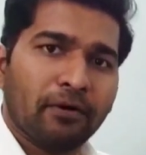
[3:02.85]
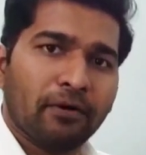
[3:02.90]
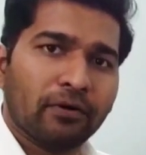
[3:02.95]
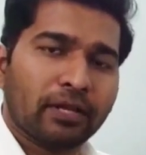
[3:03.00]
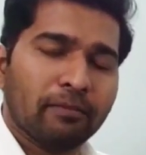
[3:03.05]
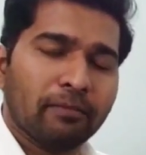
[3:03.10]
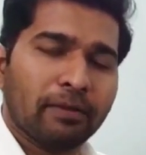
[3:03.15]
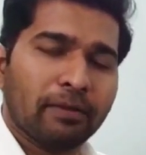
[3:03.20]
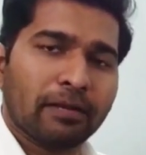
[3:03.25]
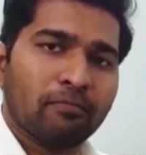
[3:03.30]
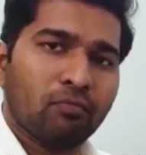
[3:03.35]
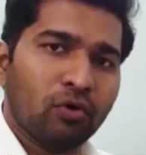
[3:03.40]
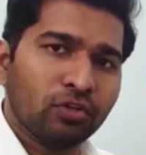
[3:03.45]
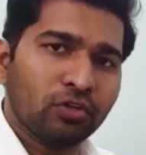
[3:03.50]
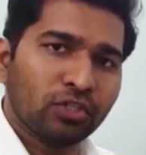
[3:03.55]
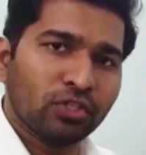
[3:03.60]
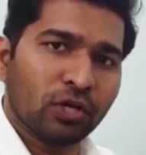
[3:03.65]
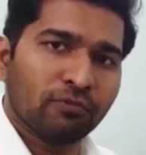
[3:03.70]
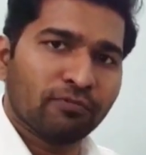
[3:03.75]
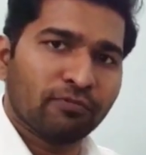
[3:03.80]
Okay, but
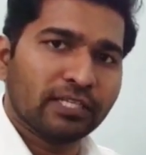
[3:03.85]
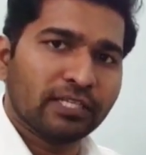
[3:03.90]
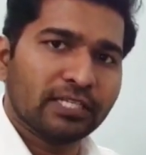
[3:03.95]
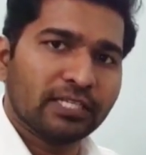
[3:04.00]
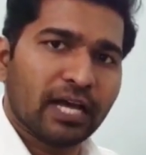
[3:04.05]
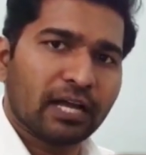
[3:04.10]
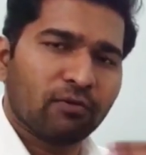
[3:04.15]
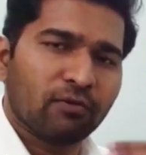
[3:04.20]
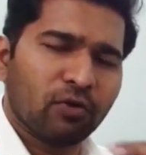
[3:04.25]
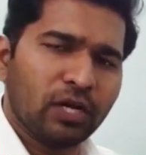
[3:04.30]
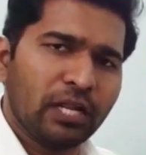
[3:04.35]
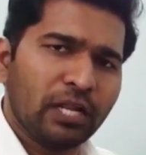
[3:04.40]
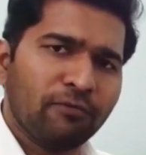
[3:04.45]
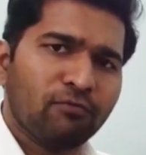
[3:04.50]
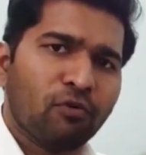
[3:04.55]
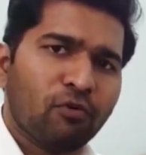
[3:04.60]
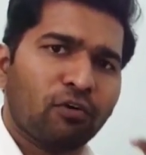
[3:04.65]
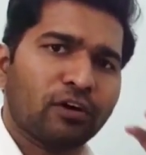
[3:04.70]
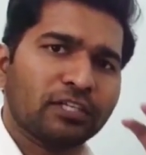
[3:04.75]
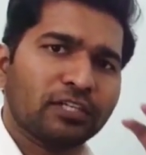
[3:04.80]
most of us are only
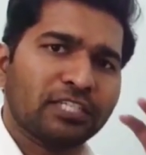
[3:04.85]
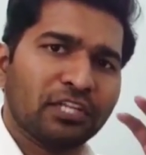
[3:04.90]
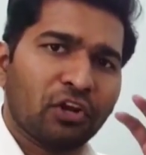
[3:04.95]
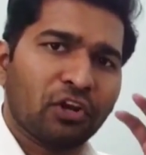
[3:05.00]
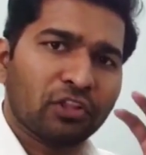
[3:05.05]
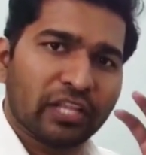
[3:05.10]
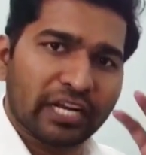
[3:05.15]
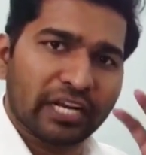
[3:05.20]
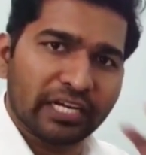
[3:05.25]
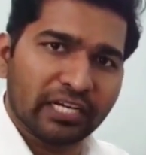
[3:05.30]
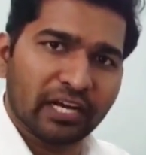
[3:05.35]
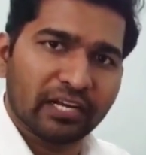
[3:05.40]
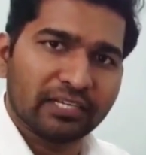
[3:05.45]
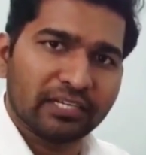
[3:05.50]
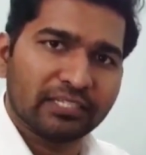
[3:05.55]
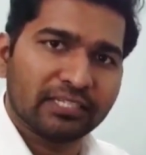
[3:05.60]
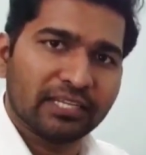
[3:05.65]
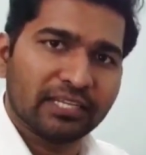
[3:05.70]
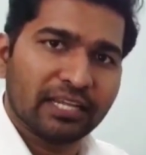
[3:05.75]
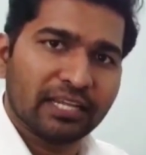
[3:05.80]
focusing on the
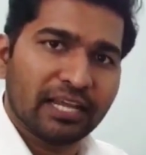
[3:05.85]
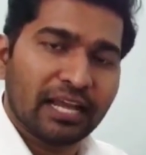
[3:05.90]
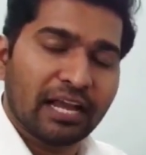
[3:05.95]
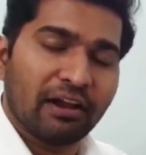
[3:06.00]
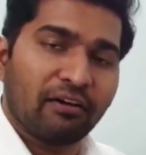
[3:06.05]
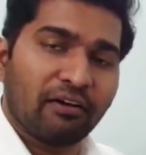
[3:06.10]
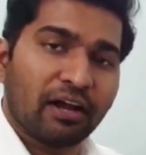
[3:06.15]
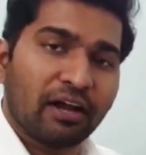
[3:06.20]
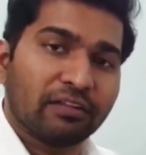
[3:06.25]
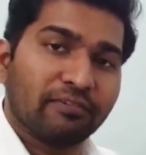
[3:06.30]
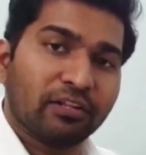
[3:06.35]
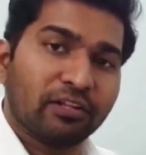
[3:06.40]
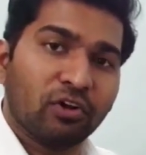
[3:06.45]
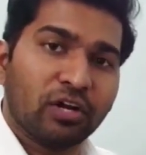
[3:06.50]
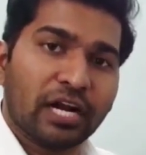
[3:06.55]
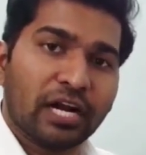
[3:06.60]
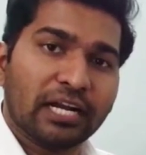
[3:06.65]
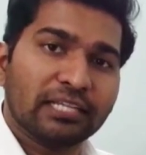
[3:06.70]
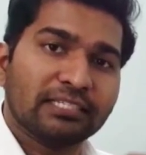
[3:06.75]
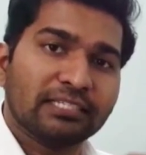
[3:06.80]
returns, and
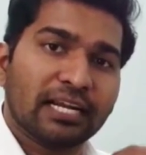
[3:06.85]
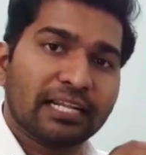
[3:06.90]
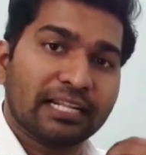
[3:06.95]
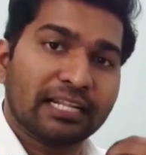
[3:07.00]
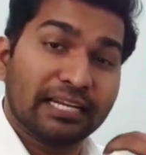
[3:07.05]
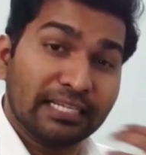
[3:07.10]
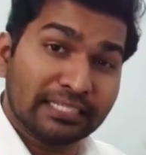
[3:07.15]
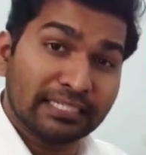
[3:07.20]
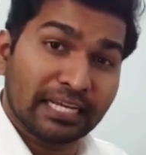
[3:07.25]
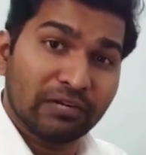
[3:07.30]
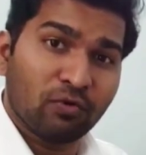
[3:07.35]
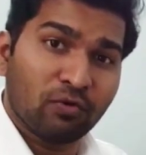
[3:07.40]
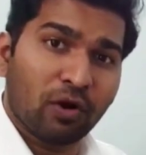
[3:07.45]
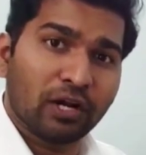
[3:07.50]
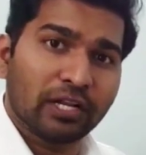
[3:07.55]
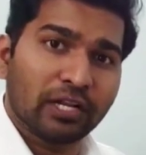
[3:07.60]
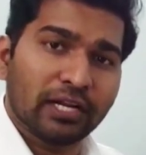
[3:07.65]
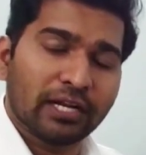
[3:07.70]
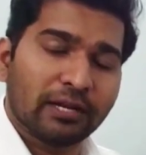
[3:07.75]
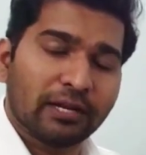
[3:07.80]
without understanding the risk
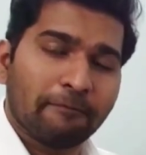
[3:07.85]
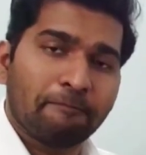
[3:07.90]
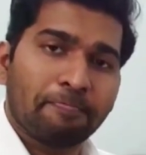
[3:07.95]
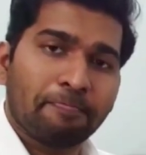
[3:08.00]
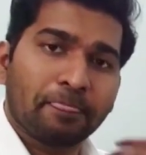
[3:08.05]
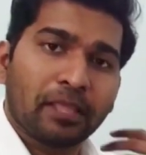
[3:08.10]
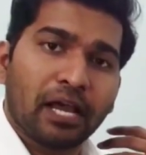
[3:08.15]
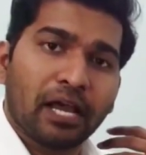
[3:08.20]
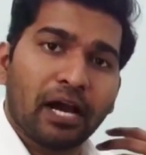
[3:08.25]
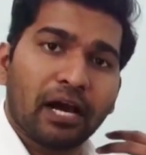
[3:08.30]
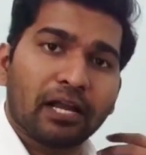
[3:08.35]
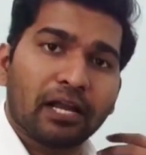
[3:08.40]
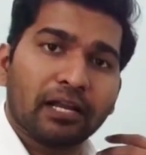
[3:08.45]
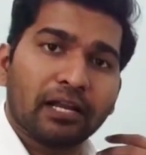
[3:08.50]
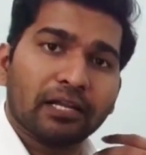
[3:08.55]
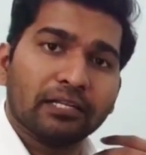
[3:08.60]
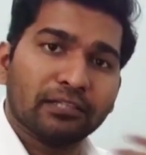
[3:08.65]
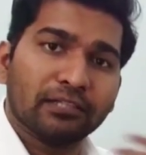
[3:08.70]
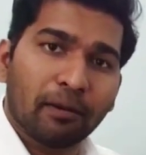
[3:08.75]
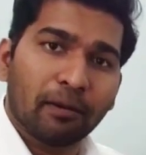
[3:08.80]
involved in it,
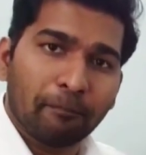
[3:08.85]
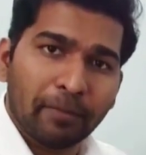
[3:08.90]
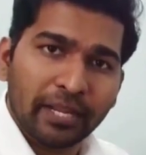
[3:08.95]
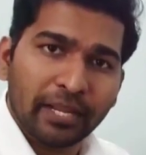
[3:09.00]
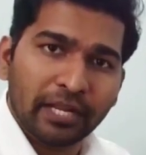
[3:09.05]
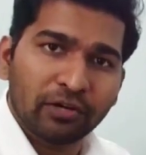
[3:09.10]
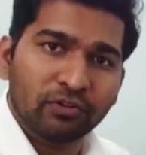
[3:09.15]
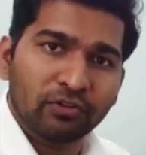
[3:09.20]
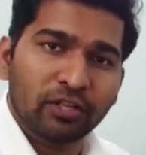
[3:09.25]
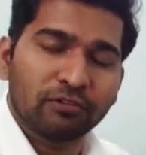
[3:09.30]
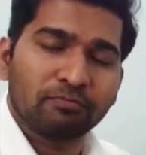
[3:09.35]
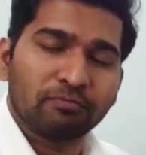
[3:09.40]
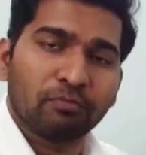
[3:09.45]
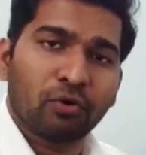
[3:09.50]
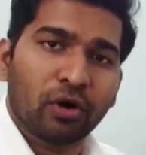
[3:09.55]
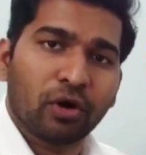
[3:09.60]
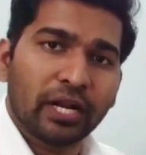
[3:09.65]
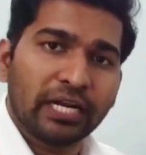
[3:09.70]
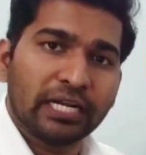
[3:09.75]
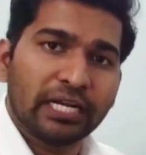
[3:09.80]
are jumping into the
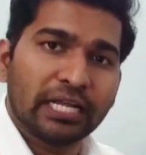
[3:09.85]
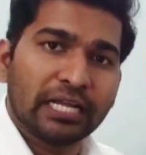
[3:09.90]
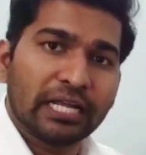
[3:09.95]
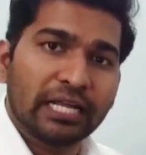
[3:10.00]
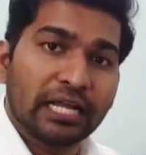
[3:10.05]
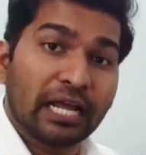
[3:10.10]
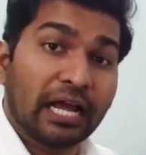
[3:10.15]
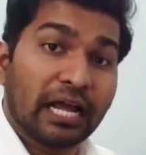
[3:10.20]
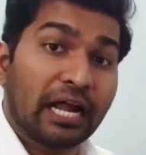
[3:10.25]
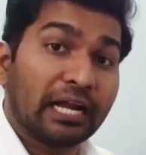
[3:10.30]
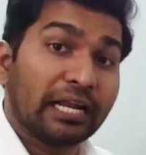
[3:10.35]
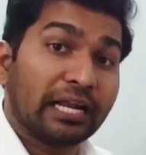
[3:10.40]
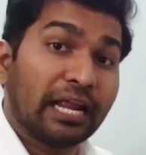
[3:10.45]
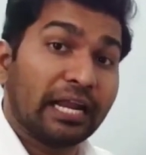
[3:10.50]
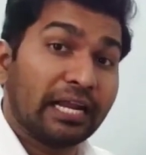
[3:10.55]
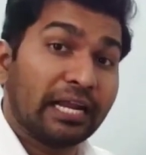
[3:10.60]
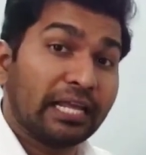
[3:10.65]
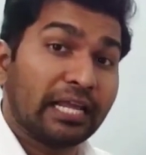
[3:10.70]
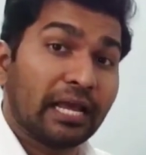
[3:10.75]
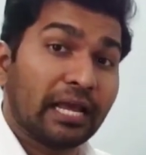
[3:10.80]
product and
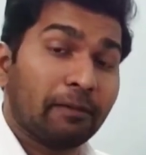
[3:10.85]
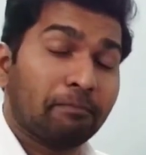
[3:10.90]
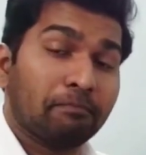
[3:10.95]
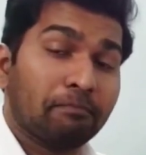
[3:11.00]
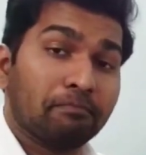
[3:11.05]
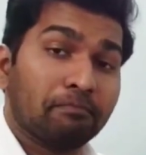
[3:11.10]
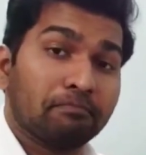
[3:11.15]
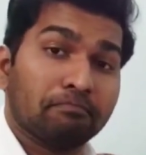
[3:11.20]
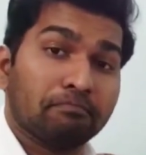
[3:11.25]
ending up